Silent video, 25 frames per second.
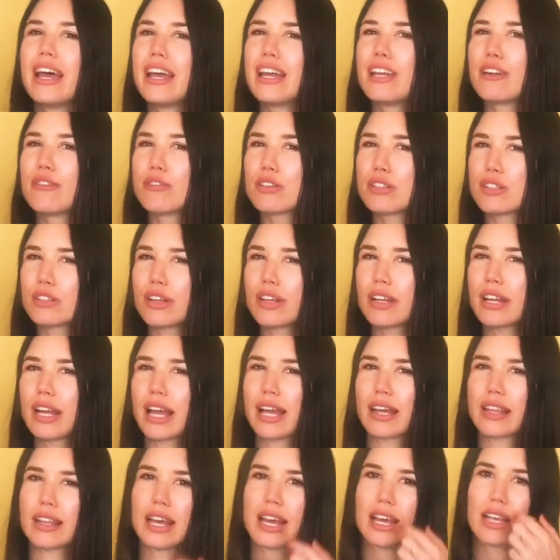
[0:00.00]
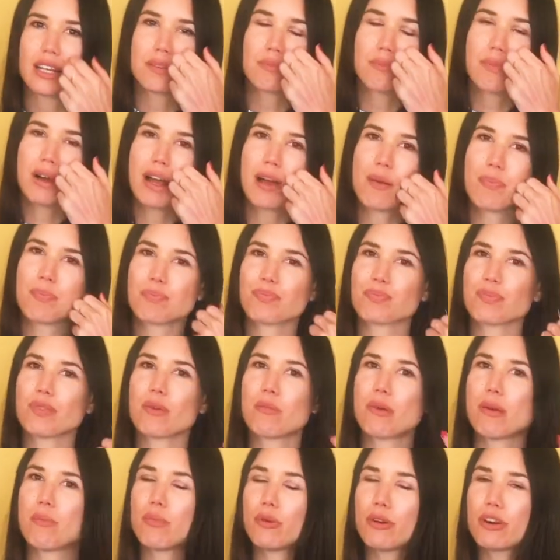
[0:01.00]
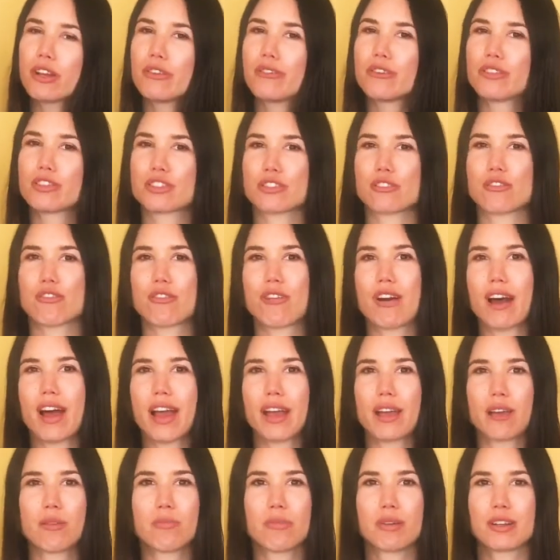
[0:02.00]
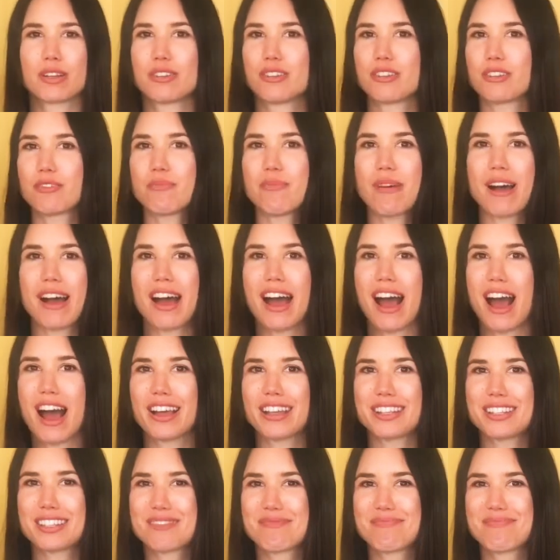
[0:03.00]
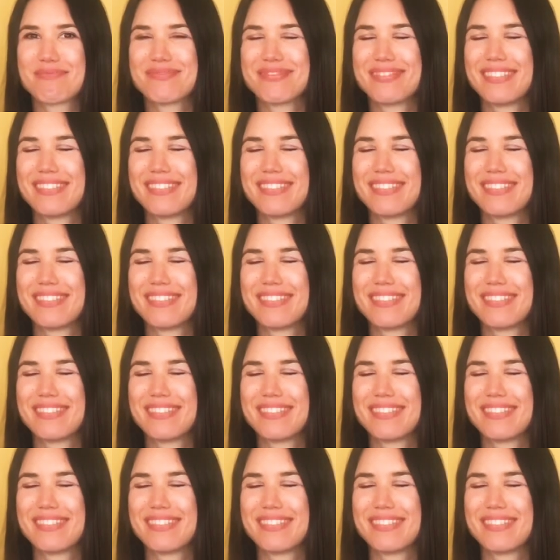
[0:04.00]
It was not like that. My body was crying, but not my eyes.